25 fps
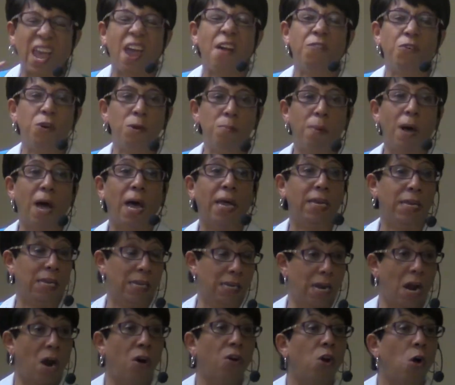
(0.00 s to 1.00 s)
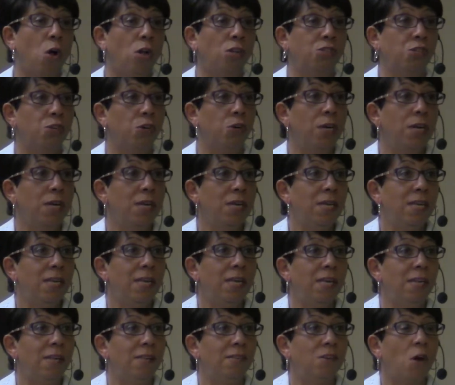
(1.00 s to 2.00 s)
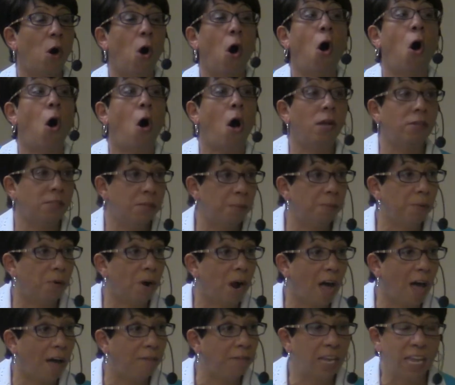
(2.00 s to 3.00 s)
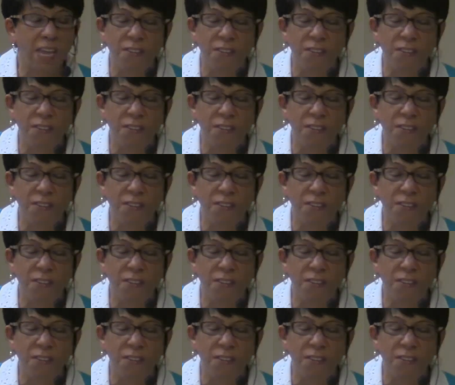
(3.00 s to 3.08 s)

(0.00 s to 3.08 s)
everybody in our culture is awe deprived.